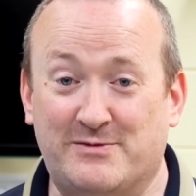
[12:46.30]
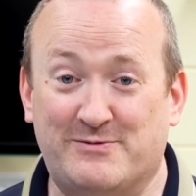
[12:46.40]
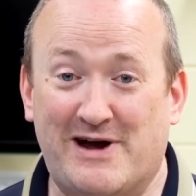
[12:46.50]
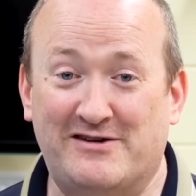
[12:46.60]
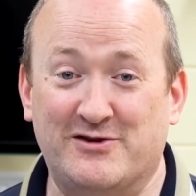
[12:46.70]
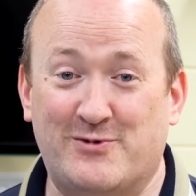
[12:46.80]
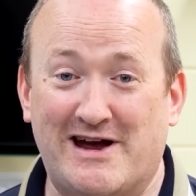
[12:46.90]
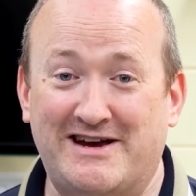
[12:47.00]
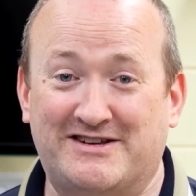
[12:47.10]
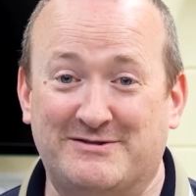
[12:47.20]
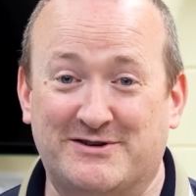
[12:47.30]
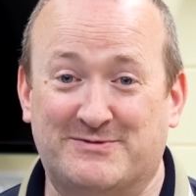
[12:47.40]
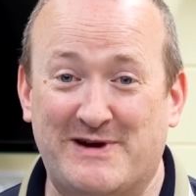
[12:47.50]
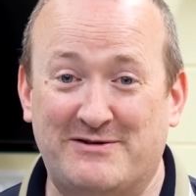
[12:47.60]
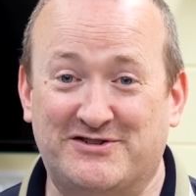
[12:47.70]
you'll be well on the way to
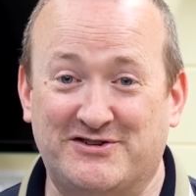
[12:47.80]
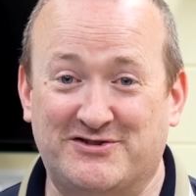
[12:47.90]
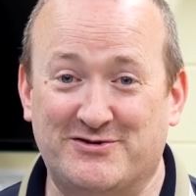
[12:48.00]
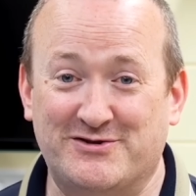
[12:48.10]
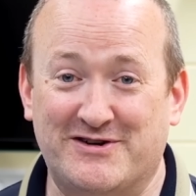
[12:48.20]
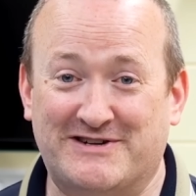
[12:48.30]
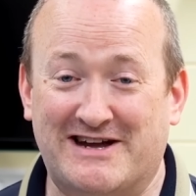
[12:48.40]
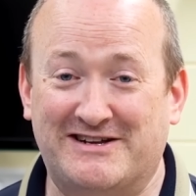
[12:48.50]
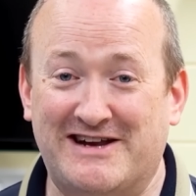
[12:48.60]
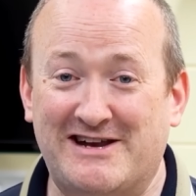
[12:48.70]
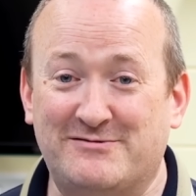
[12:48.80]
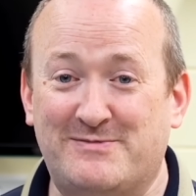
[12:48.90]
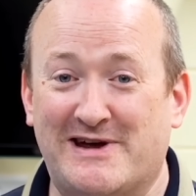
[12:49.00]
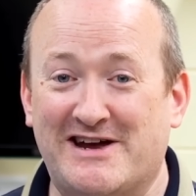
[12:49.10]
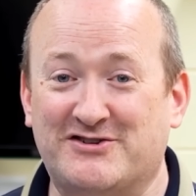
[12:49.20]
experience the joy of tackling any
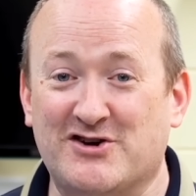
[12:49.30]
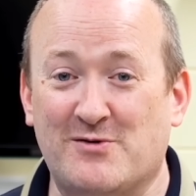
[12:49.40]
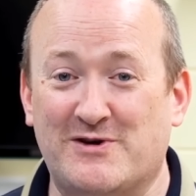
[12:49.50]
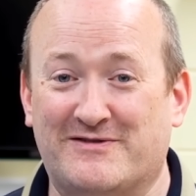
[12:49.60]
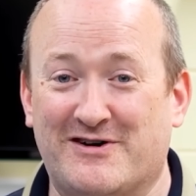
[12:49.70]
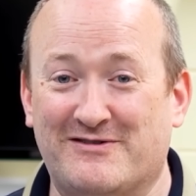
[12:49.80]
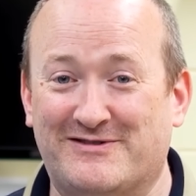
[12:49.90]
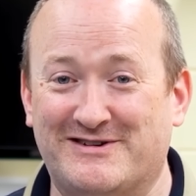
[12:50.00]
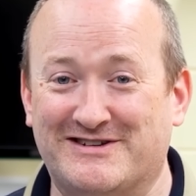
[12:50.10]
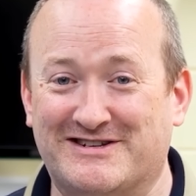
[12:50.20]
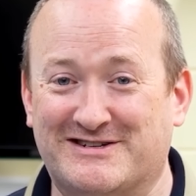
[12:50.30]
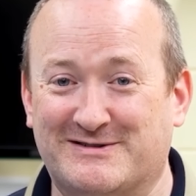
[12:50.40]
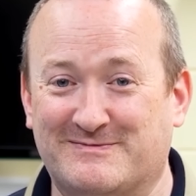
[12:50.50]
repair job with confidence.